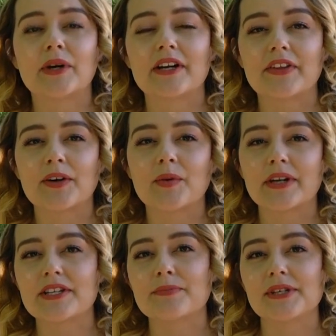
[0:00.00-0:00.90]
where they're
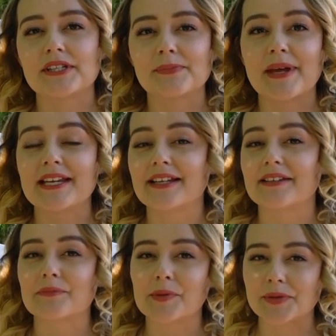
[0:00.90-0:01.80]
going to be spending
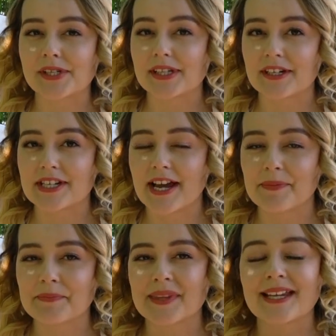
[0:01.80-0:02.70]
most of their time.